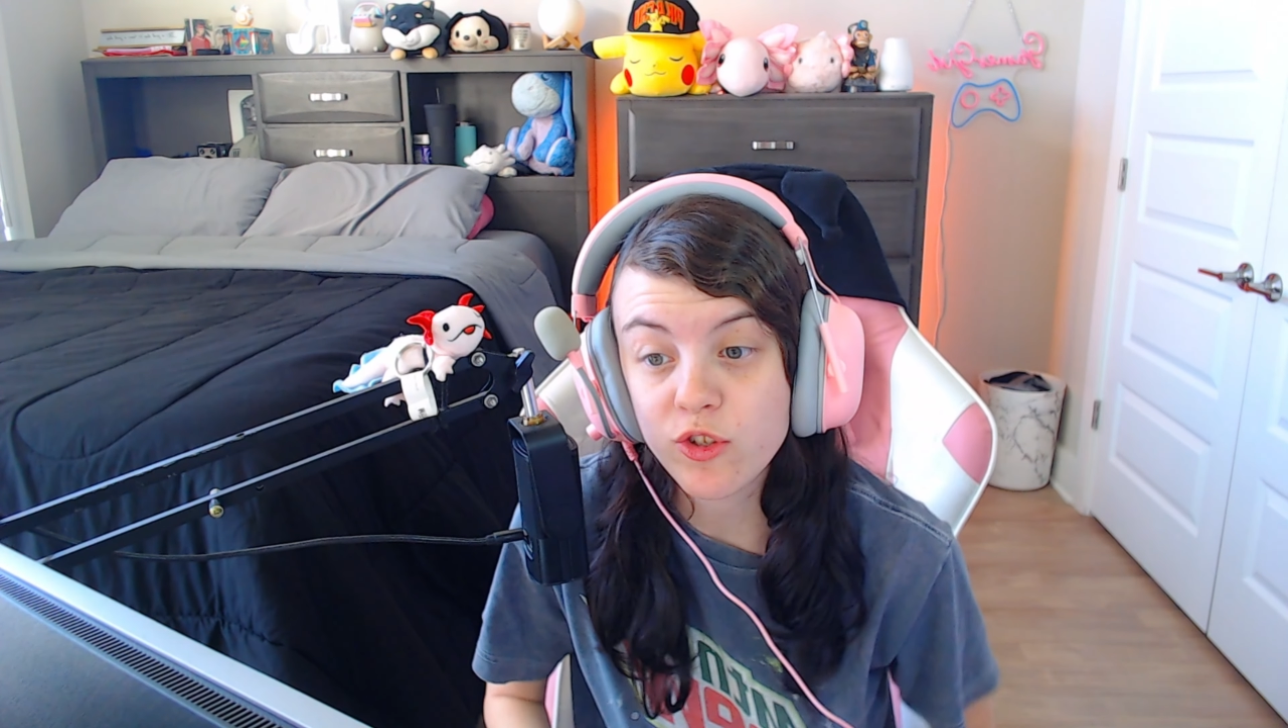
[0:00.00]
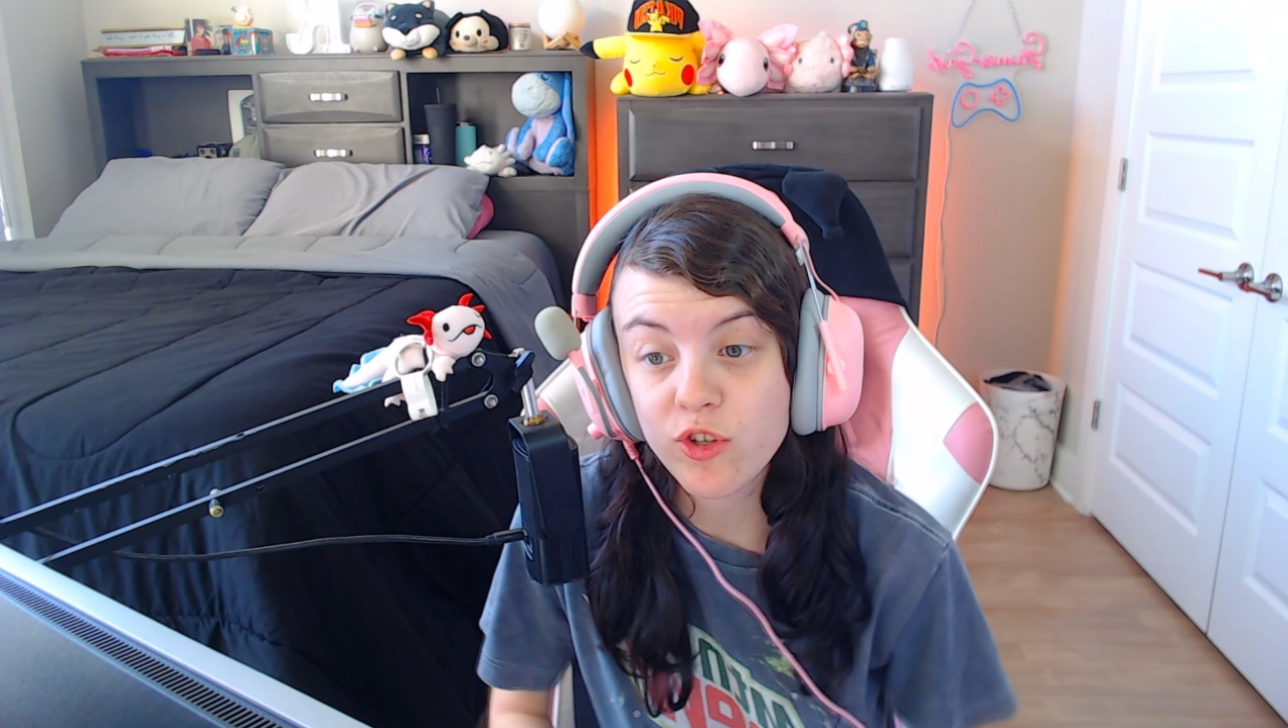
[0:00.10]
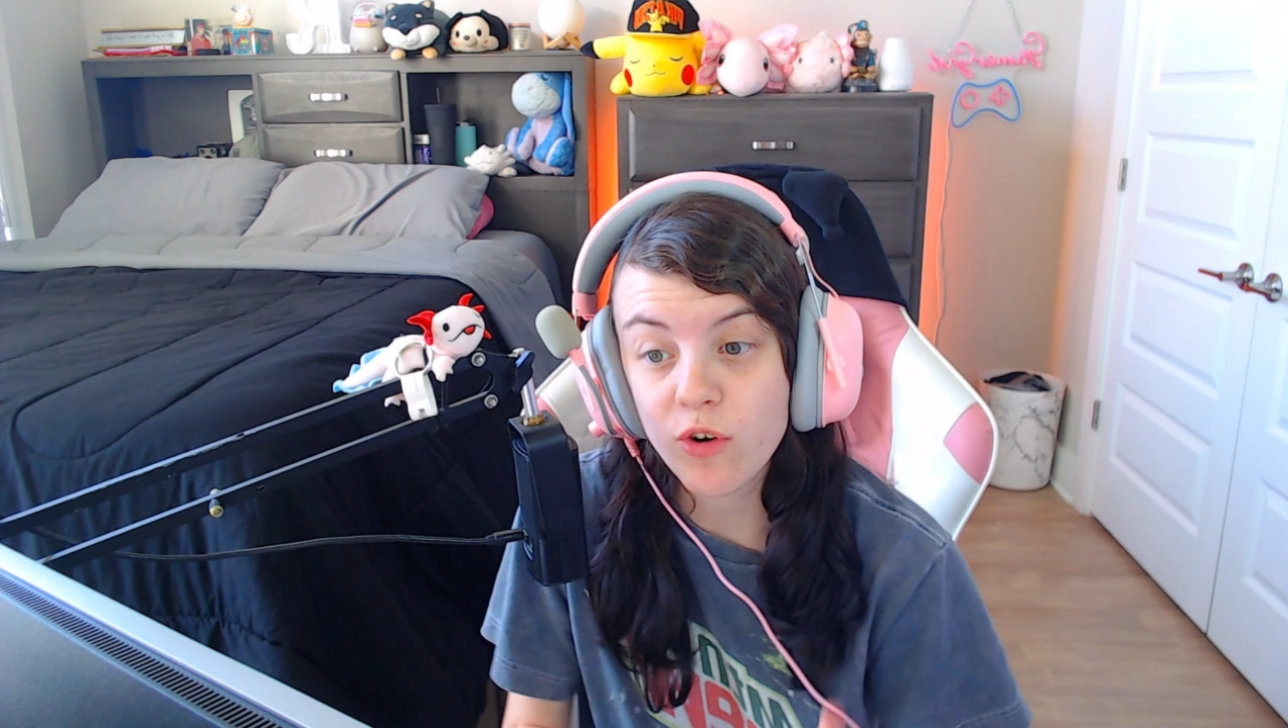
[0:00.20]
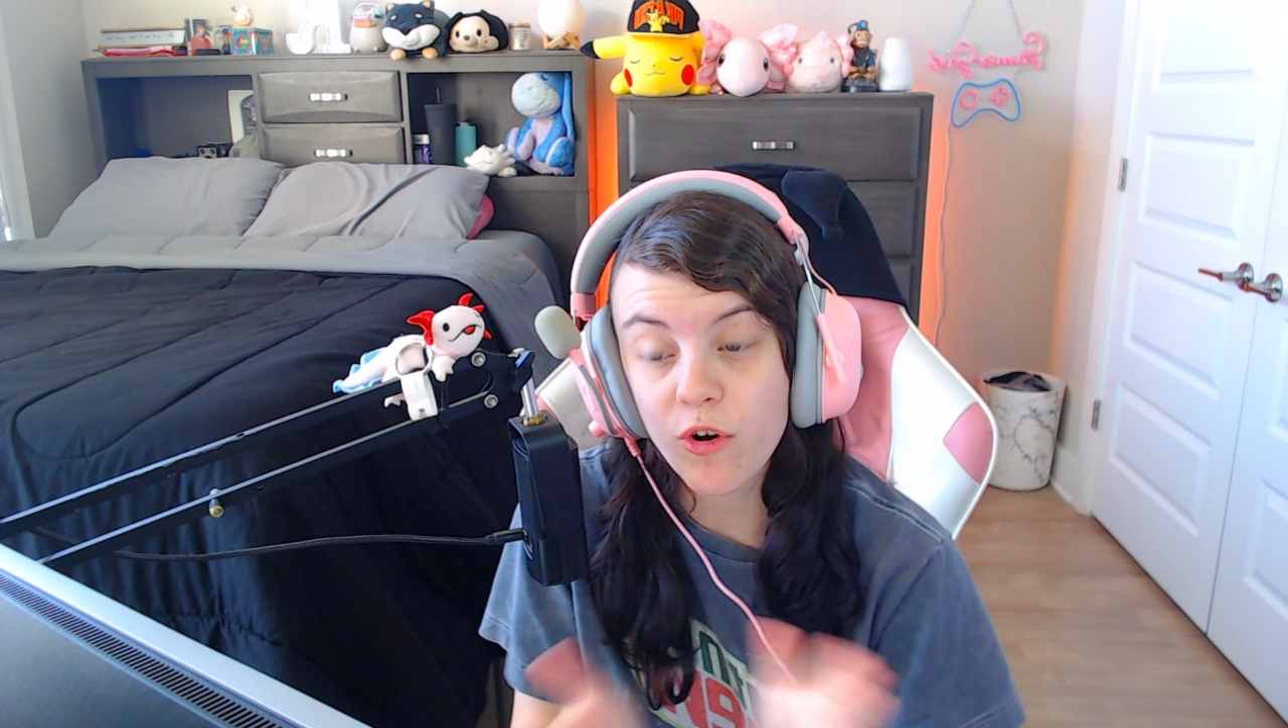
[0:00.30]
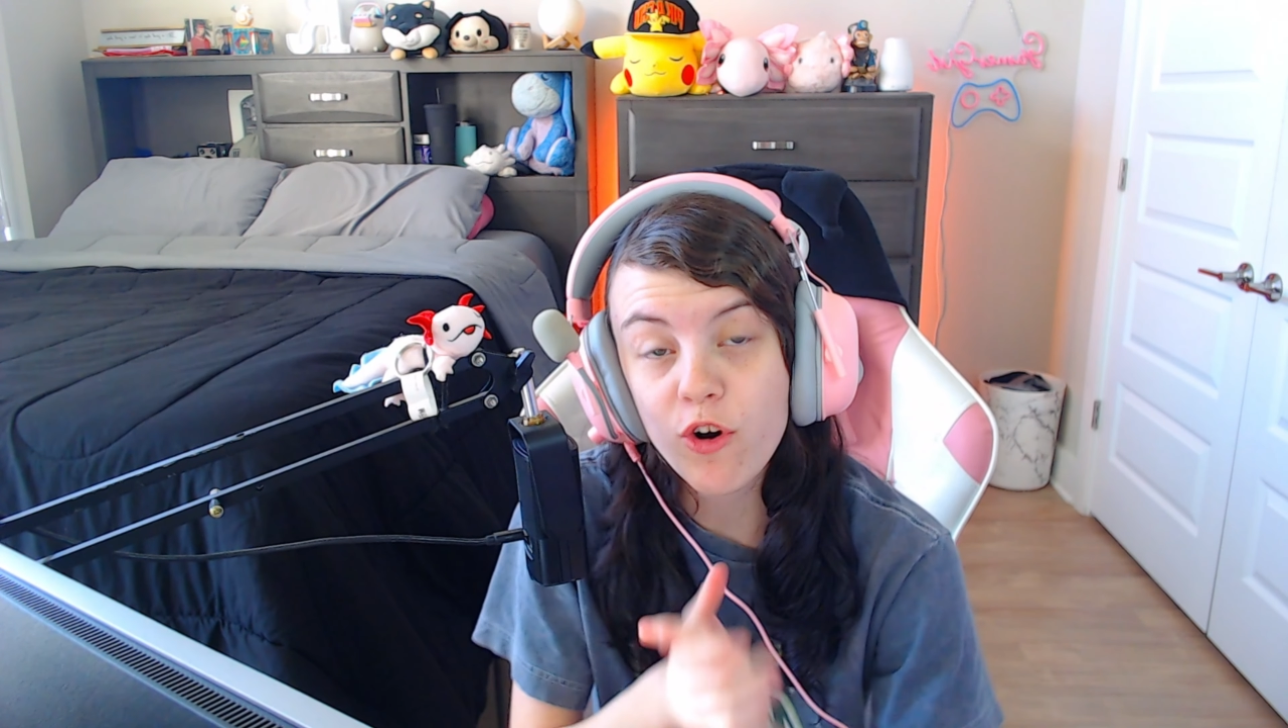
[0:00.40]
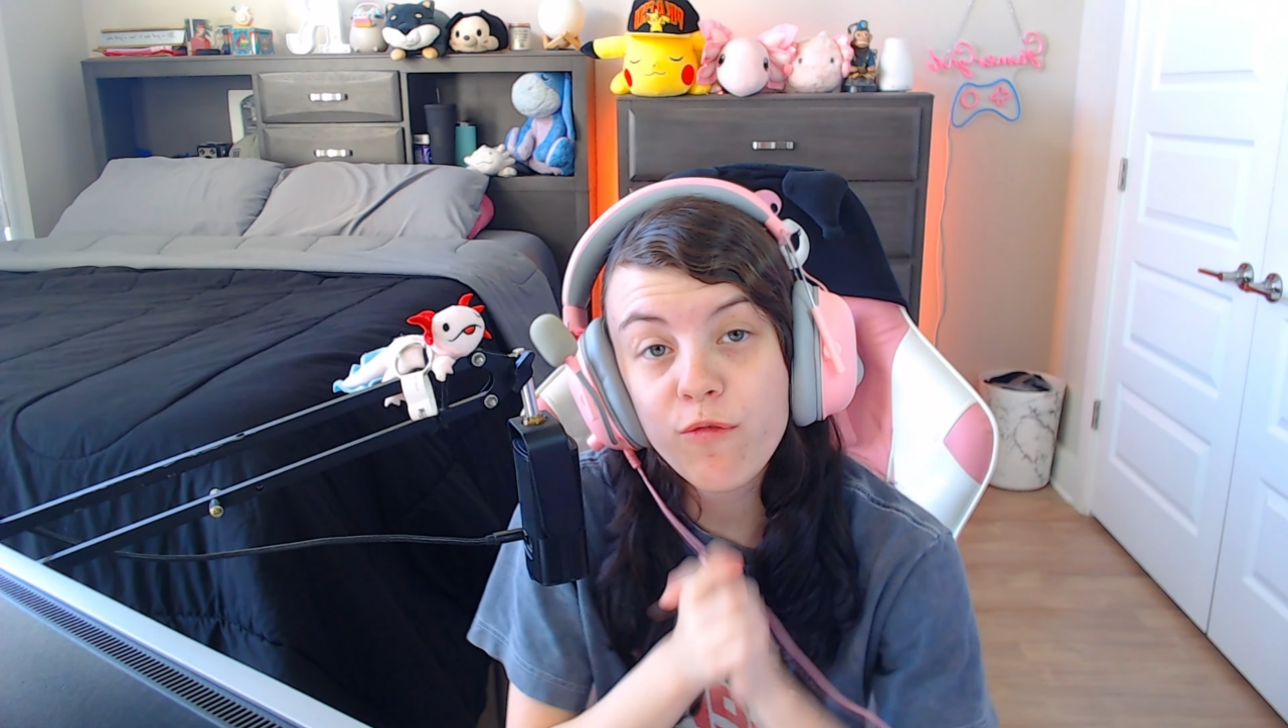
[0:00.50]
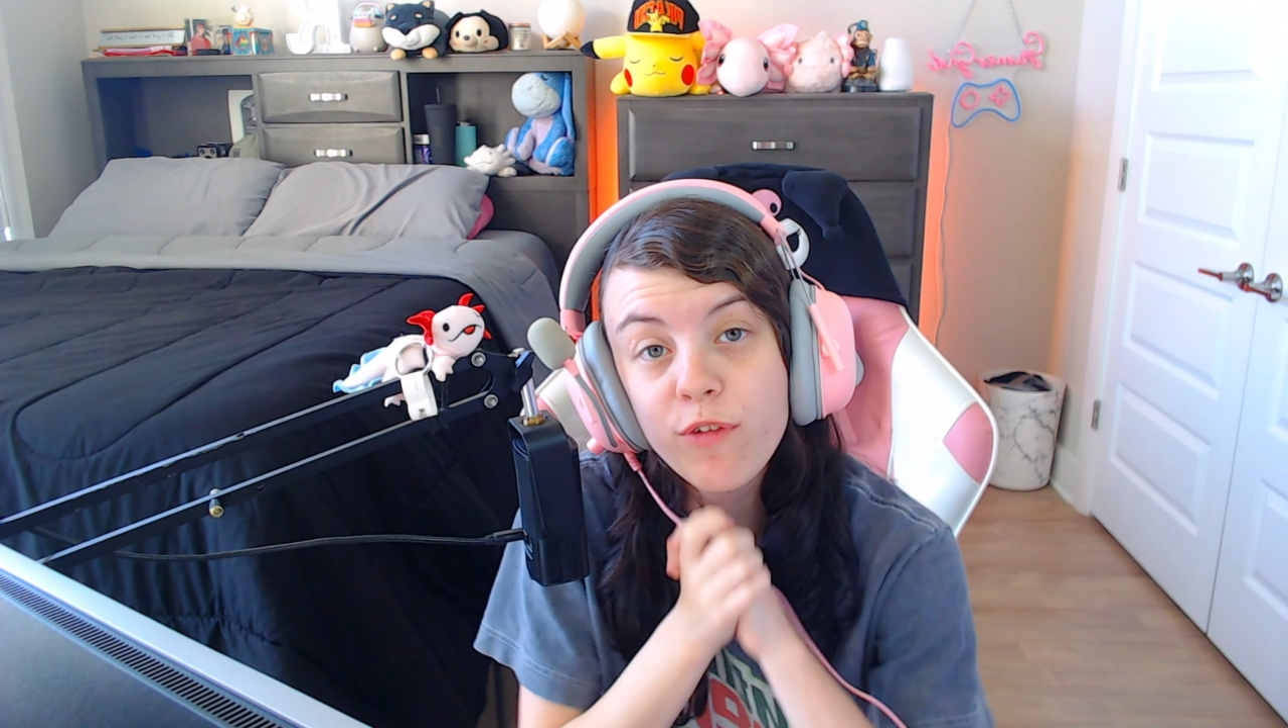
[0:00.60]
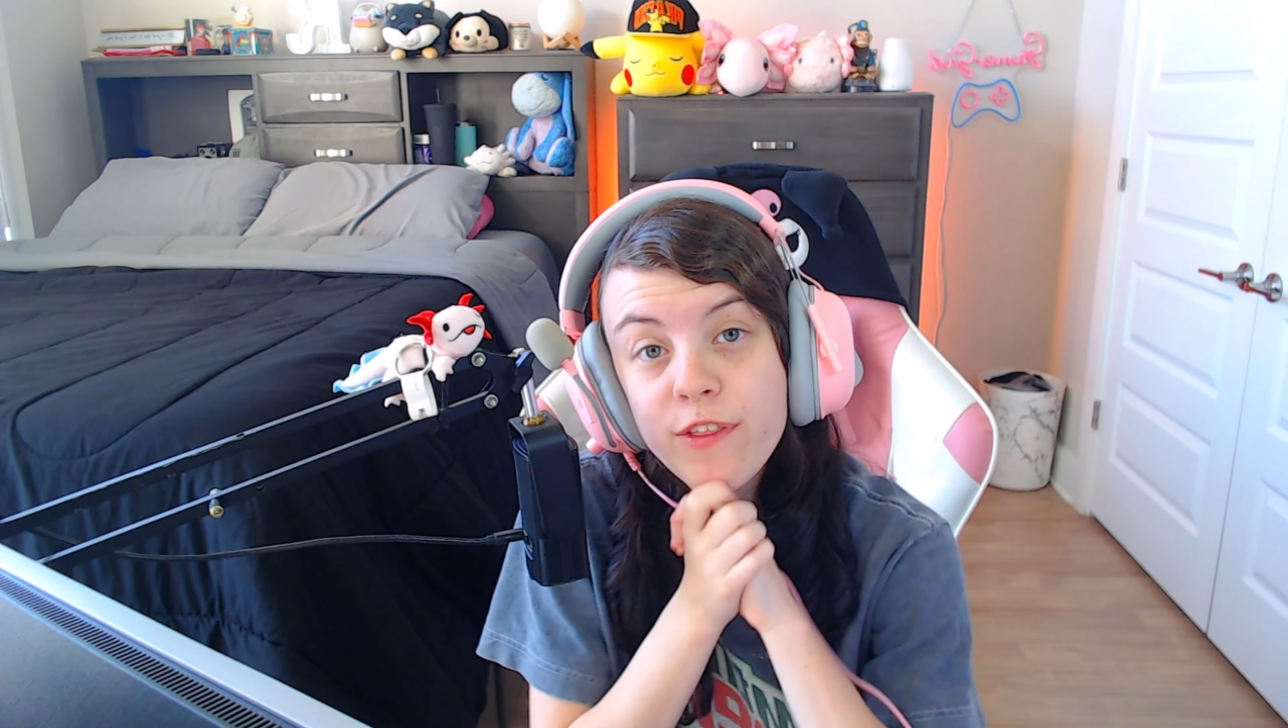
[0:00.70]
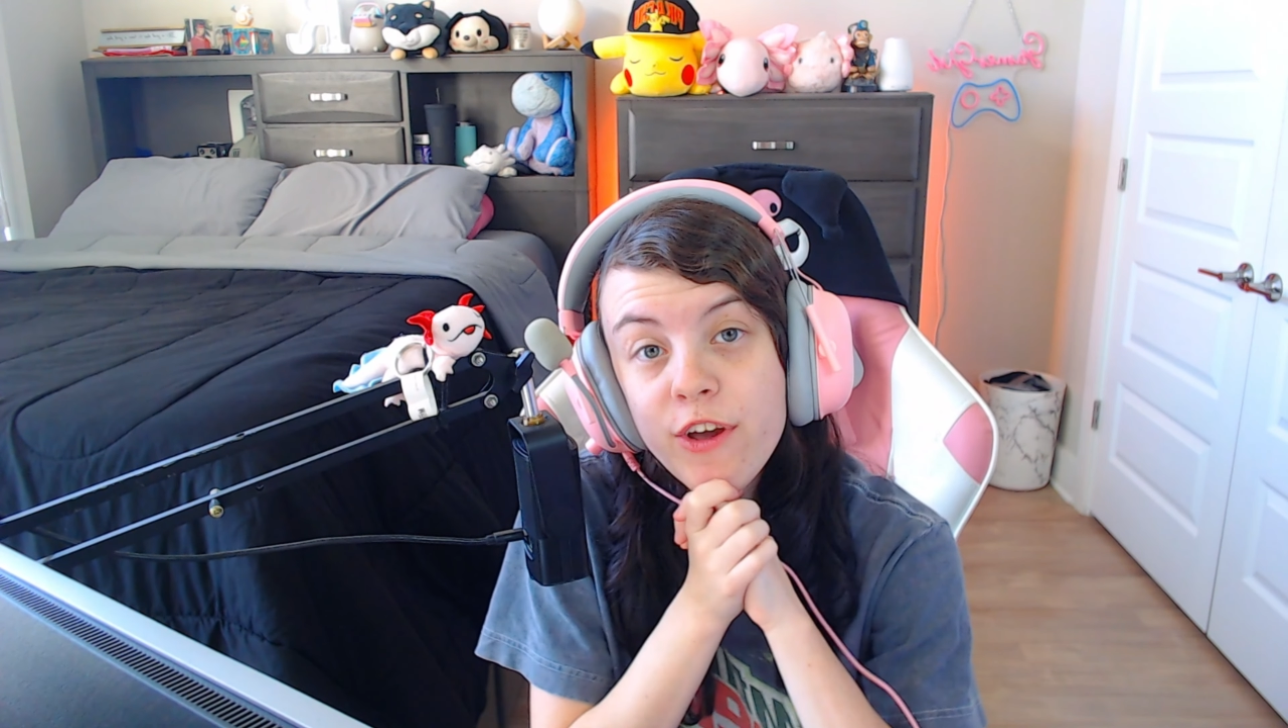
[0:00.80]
so hopefully